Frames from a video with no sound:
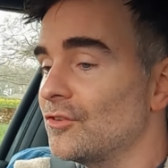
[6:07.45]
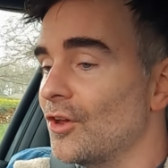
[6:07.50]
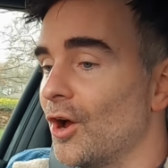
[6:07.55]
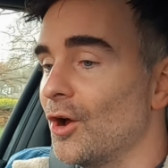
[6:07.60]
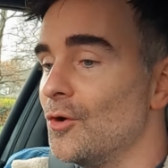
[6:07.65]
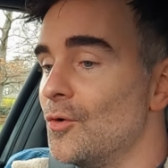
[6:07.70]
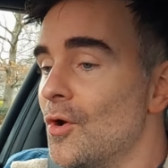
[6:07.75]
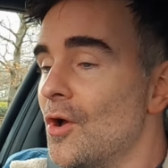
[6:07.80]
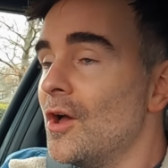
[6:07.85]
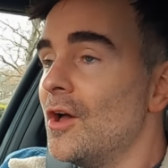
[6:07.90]

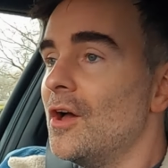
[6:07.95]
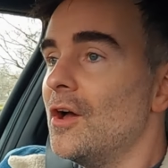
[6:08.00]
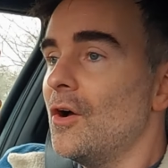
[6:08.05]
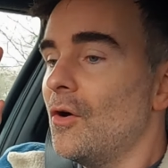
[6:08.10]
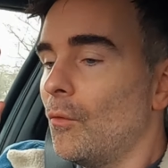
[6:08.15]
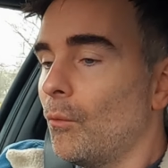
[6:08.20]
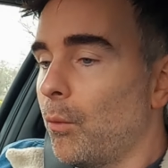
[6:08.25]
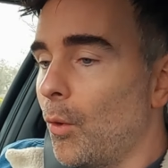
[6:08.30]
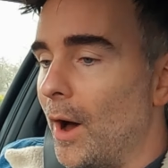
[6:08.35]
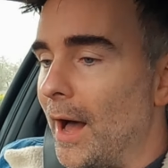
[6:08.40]
So
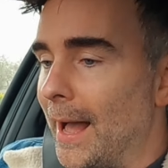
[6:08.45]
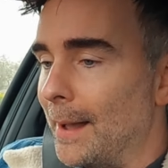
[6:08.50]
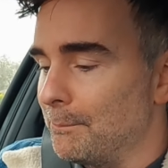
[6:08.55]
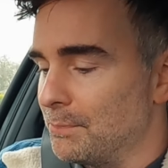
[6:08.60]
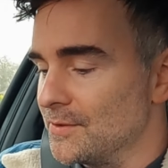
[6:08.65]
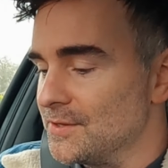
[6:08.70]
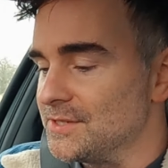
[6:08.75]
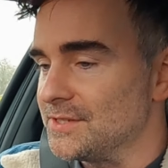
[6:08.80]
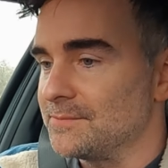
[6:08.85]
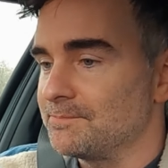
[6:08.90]
what
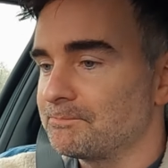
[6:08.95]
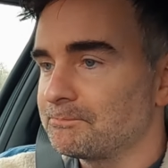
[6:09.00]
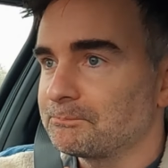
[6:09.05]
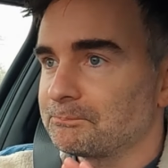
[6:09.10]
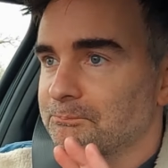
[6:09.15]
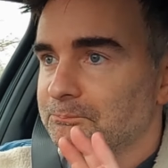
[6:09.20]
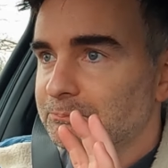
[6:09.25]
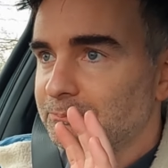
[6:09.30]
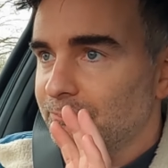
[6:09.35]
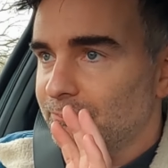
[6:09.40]
happens
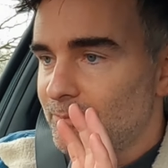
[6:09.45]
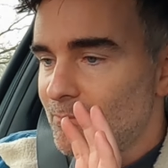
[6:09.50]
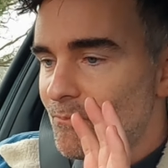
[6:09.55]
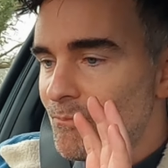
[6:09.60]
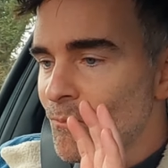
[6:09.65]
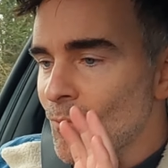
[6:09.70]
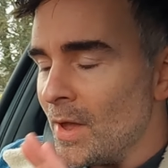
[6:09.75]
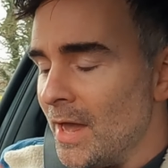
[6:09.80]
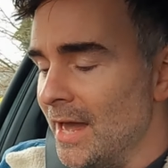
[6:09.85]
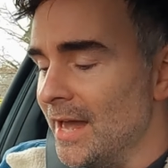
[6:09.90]

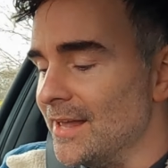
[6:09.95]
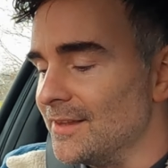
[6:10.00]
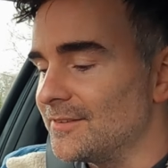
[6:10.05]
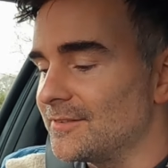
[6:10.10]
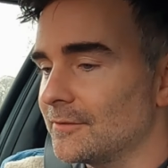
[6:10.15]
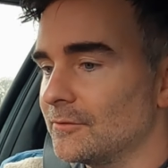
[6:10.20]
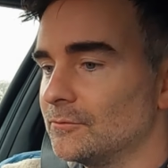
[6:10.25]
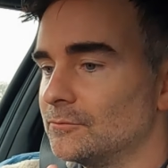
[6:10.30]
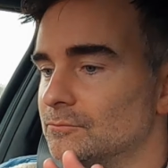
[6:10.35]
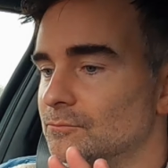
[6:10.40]

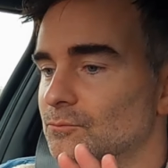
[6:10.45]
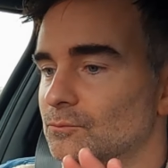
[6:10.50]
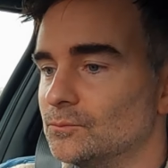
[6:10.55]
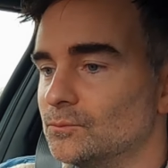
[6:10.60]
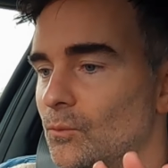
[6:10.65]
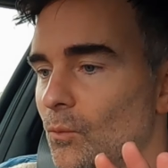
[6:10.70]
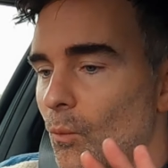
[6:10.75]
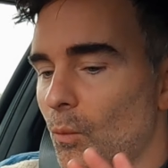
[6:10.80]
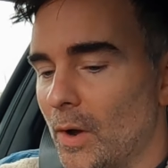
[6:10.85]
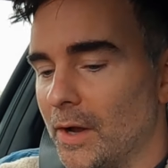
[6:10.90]
is,
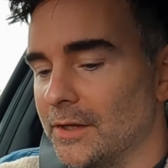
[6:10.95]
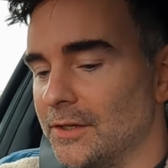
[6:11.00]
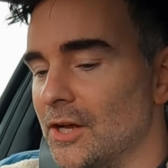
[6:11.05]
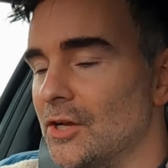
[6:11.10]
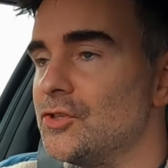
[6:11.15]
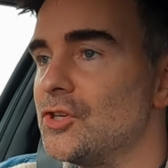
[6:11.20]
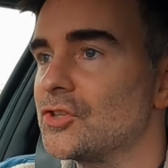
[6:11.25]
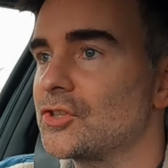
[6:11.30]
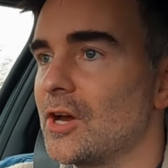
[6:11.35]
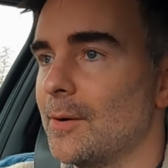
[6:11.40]
we're going
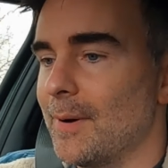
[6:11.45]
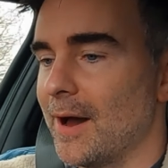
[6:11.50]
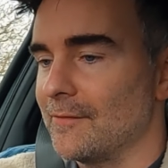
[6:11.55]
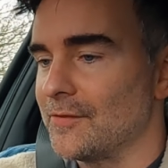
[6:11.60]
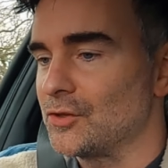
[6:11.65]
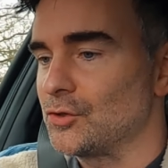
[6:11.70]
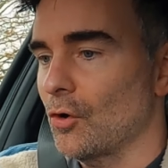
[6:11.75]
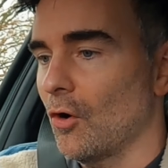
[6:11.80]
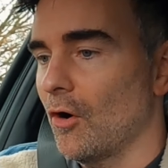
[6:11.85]
to just come out of the